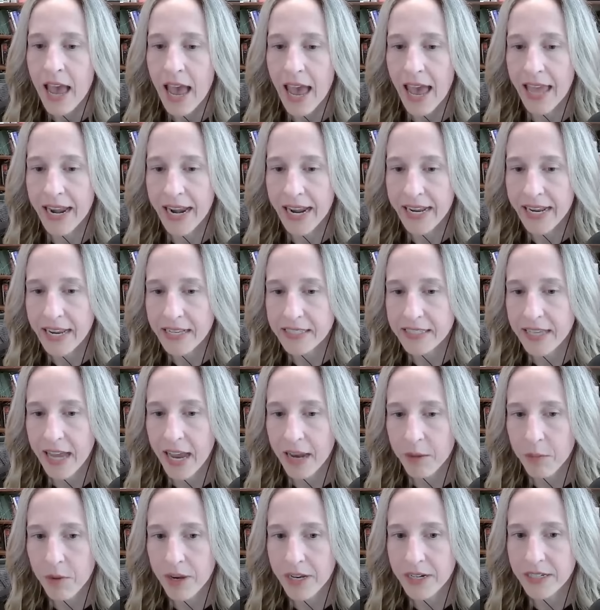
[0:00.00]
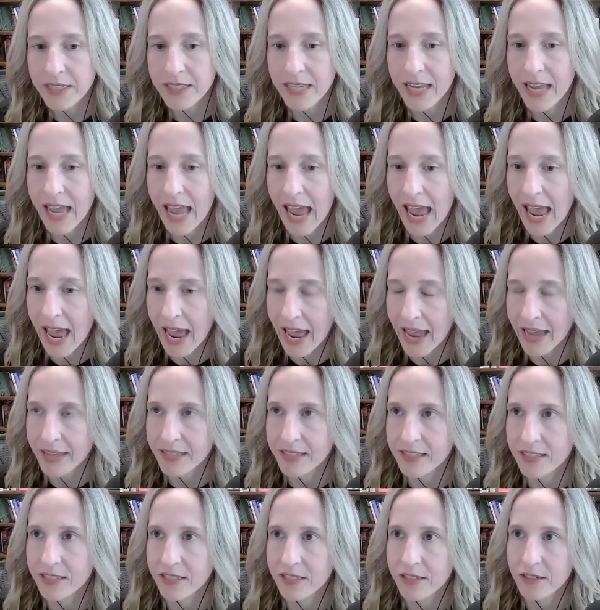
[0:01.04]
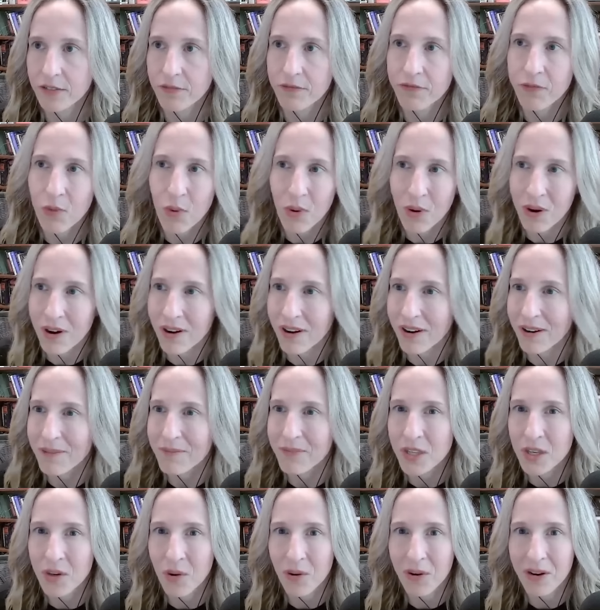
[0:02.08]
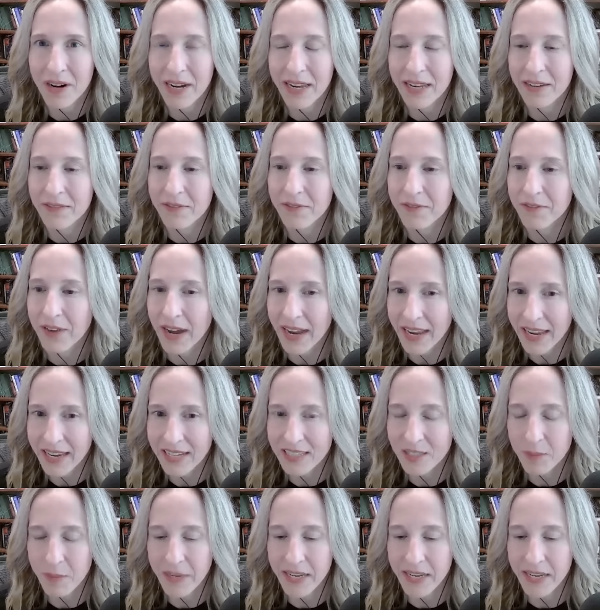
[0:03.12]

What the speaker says: And I guess I wanted to ask for your advice,